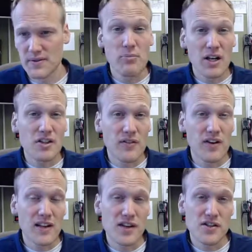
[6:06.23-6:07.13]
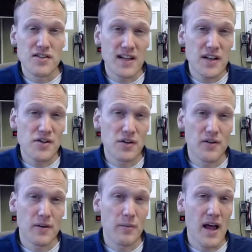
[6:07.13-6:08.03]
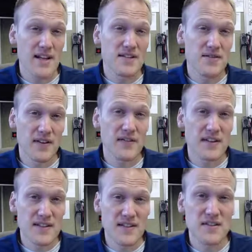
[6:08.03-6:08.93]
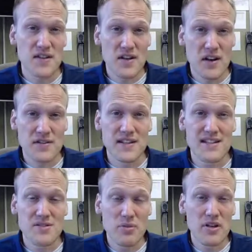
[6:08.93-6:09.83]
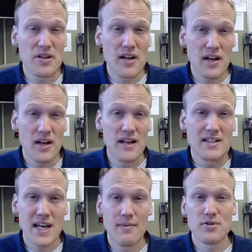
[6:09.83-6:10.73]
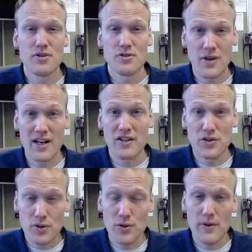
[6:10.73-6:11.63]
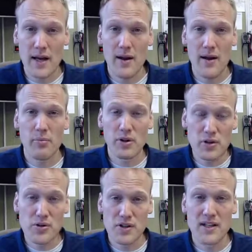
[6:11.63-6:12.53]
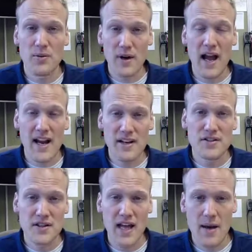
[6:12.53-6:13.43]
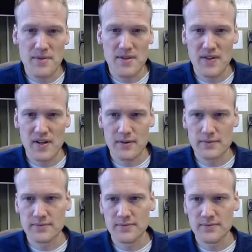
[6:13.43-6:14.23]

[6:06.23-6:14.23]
And much of our legislation over the last 50 to 60 years has been an attempt to try to control that pollution that we're adding to the atmosphere.